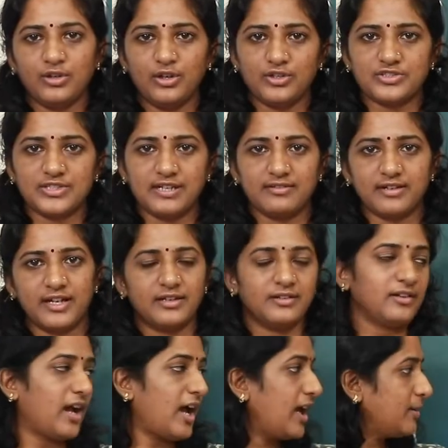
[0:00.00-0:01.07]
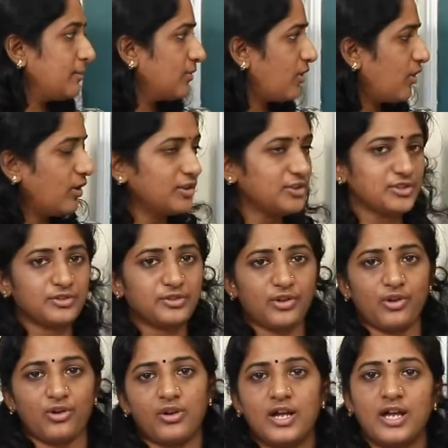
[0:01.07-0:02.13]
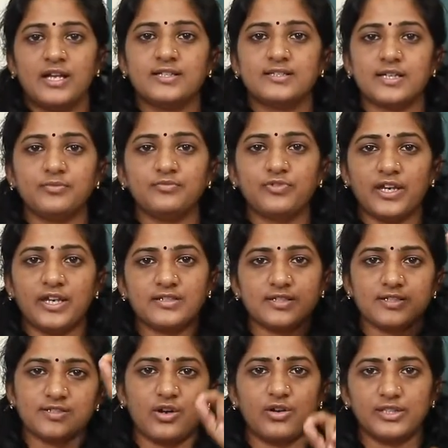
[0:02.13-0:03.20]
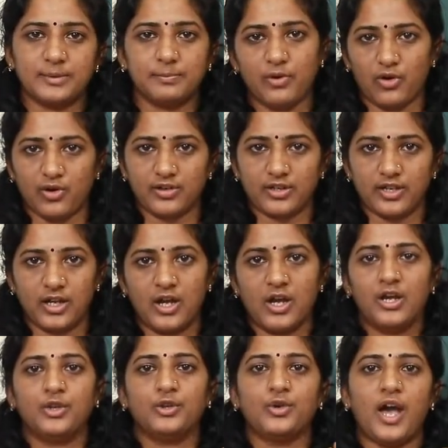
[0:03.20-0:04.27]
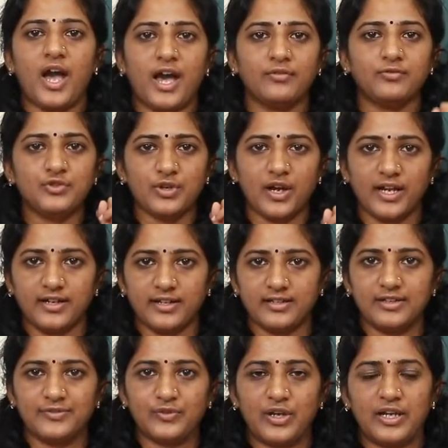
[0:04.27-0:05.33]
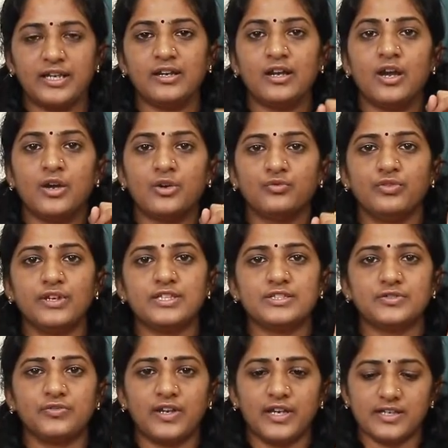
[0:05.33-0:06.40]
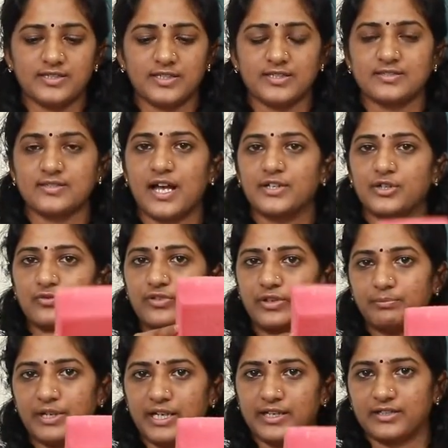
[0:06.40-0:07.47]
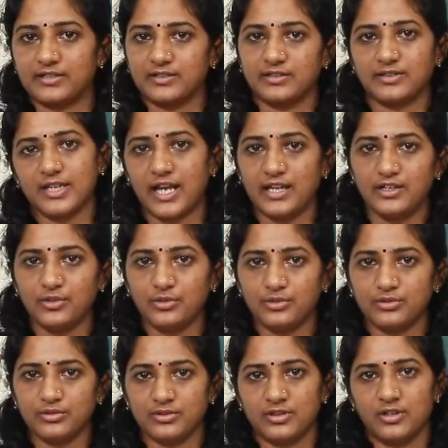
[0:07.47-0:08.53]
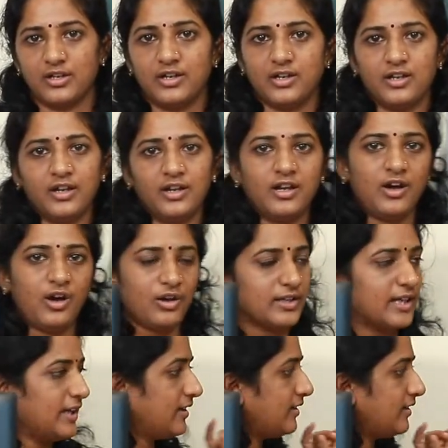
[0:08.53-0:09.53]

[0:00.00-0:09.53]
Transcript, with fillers: look children I am going to draw some faces on the board. You have to identify which face is that of a brick. Can you? Okay,